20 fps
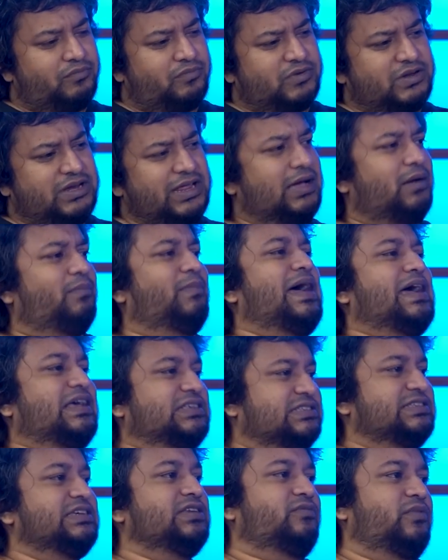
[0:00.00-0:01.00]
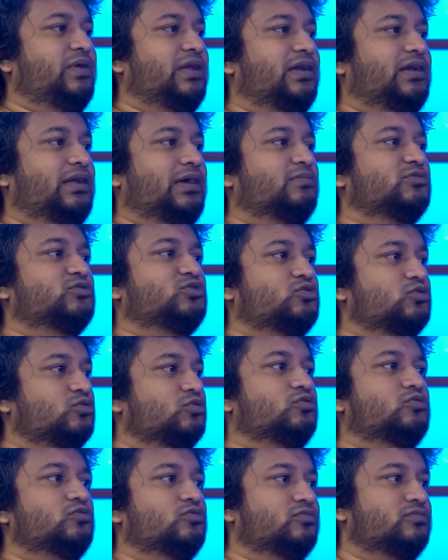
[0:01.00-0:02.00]
take a backseat when it comes
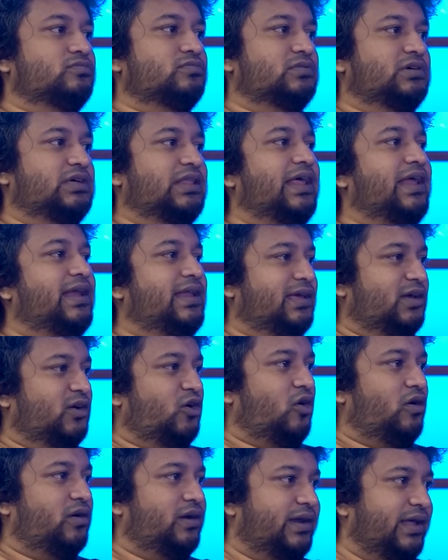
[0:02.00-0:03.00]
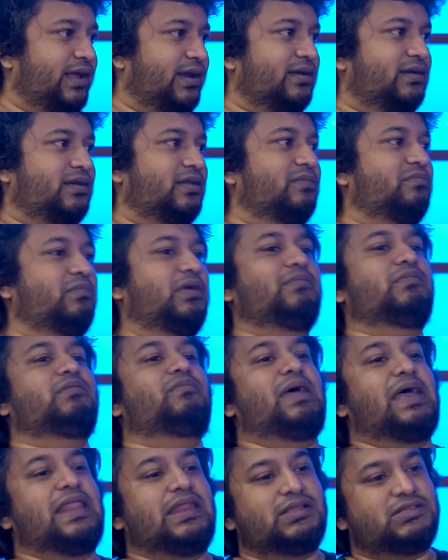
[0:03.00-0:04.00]
to creating content and maybe
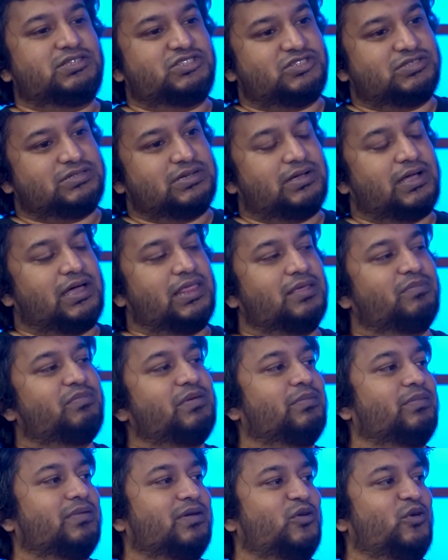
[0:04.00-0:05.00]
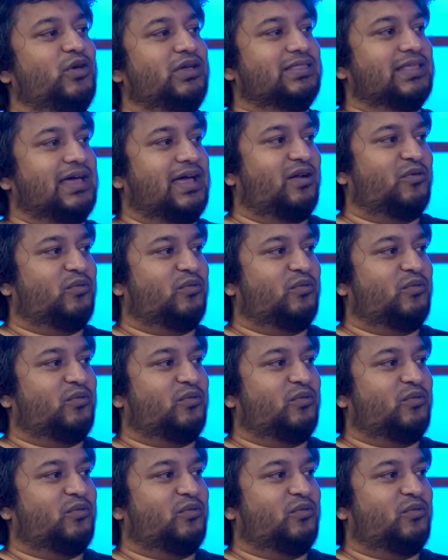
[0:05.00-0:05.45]
manage other people doing that or